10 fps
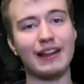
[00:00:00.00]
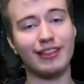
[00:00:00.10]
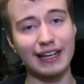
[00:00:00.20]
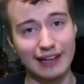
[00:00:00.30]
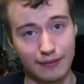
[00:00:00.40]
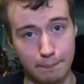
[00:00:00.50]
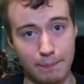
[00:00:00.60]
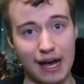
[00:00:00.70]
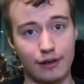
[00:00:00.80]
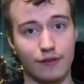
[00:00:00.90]
I think it's
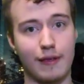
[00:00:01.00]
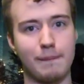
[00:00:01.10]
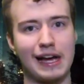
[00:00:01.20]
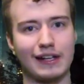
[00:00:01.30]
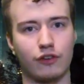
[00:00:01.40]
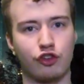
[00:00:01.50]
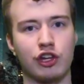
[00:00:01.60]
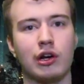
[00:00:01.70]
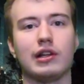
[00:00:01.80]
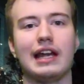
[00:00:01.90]
better than Man of
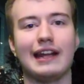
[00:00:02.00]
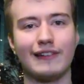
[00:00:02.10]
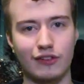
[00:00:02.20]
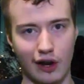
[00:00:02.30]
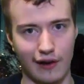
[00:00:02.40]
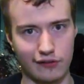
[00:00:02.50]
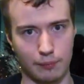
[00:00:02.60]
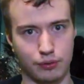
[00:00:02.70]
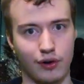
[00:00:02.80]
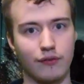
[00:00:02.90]
Steel, and it does
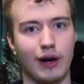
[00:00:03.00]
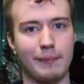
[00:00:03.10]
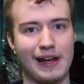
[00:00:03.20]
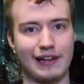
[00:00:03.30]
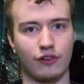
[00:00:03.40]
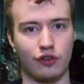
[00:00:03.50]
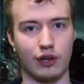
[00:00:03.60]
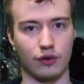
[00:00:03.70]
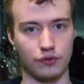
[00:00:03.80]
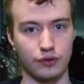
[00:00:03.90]
improve on Man of
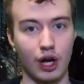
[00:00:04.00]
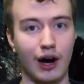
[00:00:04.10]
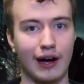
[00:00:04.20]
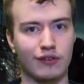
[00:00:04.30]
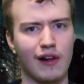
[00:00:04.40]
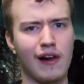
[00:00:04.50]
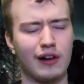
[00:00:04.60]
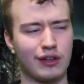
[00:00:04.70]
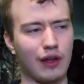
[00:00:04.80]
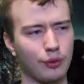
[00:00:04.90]
Steel's flaws.
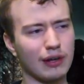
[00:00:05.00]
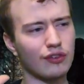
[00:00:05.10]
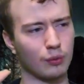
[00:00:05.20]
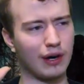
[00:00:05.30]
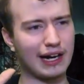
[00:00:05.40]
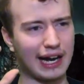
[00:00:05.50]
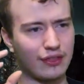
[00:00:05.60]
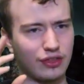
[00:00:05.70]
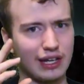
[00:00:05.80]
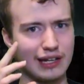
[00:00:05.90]
Now, the reason why I
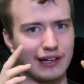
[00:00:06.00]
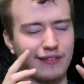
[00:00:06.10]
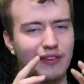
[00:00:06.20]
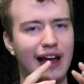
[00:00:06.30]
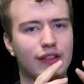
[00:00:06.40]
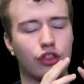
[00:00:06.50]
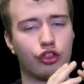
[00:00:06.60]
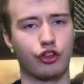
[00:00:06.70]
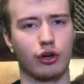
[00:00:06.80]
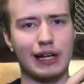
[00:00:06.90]
think it's at
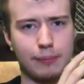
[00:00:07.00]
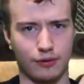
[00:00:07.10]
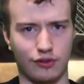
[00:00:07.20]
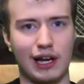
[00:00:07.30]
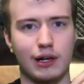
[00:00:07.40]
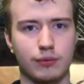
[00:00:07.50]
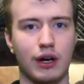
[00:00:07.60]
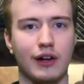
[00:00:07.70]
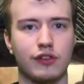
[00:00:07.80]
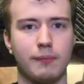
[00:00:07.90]
30% on
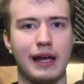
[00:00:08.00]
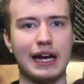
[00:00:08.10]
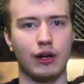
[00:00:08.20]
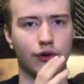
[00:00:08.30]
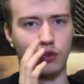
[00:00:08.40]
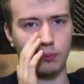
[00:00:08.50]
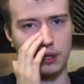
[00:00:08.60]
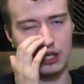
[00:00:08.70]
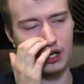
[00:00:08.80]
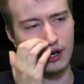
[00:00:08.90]
Rotten Tomatoes is
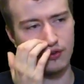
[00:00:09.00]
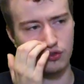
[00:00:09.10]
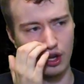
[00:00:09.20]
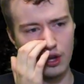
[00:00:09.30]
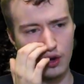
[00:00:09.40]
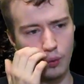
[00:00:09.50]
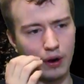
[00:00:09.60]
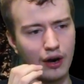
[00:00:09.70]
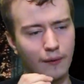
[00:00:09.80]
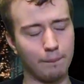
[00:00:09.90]
because,
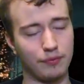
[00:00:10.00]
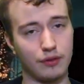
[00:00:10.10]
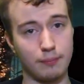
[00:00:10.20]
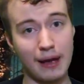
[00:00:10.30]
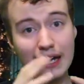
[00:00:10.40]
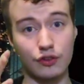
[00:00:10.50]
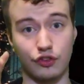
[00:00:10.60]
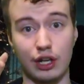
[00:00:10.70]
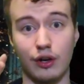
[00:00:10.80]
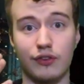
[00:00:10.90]
well, Man of
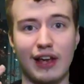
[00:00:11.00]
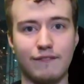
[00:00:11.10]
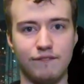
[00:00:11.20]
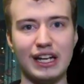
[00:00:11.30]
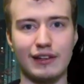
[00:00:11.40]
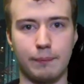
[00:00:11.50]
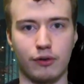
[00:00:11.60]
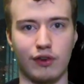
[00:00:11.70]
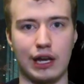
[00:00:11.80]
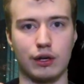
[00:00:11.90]
Steel is at
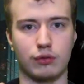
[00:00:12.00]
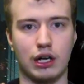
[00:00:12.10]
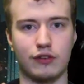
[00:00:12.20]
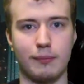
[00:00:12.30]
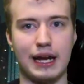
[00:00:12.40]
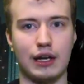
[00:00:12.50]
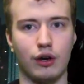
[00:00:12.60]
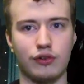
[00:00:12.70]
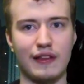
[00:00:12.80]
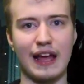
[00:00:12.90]
50% on Rotten
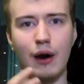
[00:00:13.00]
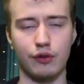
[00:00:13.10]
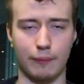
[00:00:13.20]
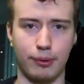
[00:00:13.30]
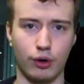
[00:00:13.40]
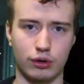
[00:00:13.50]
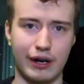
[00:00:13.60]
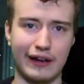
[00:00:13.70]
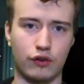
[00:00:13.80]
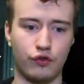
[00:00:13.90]
Tomatoes, and that was a
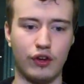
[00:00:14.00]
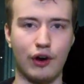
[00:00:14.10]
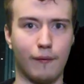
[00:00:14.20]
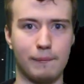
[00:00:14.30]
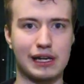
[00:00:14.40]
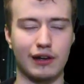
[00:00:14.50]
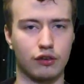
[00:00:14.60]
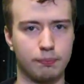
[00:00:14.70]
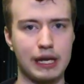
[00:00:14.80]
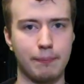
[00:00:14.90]
polarized film
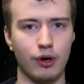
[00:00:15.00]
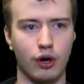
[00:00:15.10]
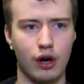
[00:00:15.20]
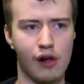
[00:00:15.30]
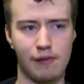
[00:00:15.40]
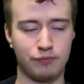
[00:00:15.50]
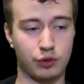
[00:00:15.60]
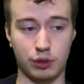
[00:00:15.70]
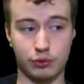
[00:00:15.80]
because people were